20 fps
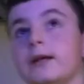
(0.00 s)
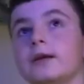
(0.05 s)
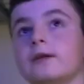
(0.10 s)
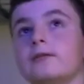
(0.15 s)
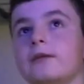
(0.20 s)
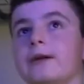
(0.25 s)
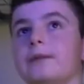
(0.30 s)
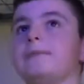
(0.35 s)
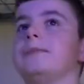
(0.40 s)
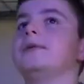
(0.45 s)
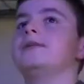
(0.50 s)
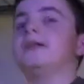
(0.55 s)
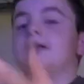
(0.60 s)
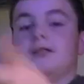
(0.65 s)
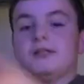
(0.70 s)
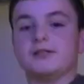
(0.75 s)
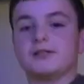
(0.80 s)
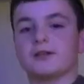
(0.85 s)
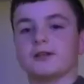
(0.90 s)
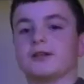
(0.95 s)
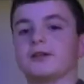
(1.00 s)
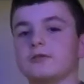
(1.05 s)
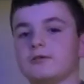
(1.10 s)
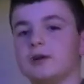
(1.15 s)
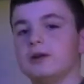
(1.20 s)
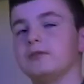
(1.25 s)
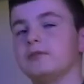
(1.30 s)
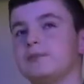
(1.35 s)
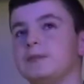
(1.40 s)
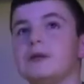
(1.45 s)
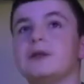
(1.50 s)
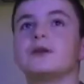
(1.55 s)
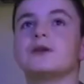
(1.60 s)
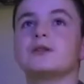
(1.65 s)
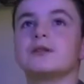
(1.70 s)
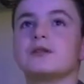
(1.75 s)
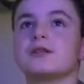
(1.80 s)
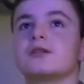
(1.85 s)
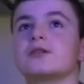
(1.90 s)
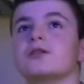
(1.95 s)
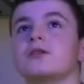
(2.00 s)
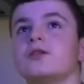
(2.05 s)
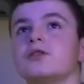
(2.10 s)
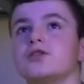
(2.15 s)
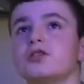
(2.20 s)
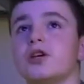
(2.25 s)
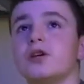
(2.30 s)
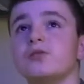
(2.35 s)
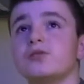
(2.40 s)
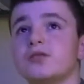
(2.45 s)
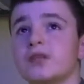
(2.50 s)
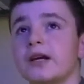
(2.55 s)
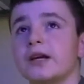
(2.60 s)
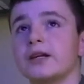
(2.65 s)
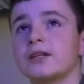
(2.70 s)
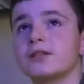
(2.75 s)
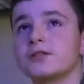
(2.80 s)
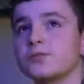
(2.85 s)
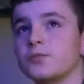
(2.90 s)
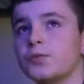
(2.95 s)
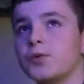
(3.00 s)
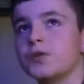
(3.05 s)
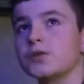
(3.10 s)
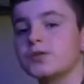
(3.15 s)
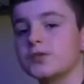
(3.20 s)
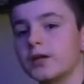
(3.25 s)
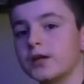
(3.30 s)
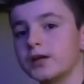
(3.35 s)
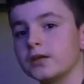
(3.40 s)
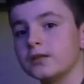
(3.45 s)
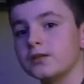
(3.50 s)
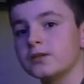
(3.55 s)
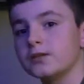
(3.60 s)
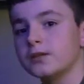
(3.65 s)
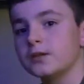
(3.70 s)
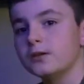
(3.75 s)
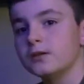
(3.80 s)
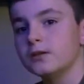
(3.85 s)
League. Right, my telly's going to go off because it's got two seconds, one second.